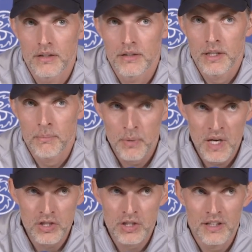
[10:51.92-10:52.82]

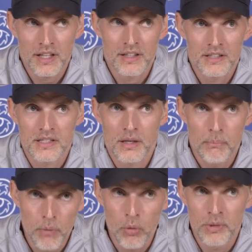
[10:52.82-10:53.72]
impression that it's the
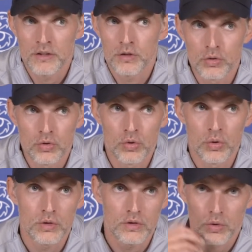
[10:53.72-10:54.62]
moment to
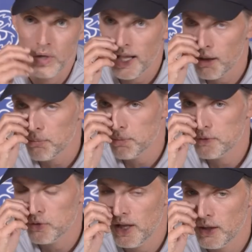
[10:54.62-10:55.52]
do to help
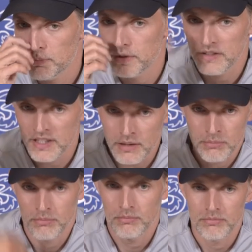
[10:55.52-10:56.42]
the
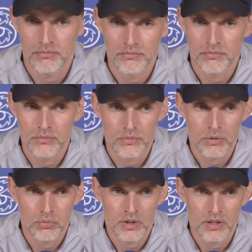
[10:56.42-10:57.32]
team.
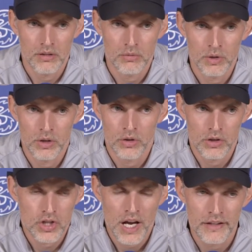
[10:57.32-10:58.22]
We are
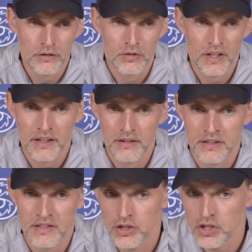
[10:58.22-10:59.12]
not shy to take the
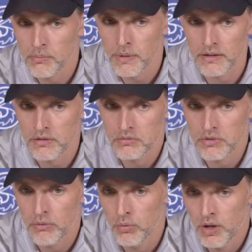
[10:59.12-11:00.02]
decision, but
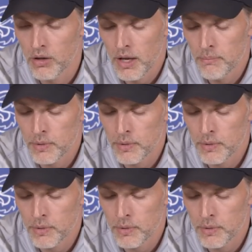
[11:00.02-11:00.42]
I'm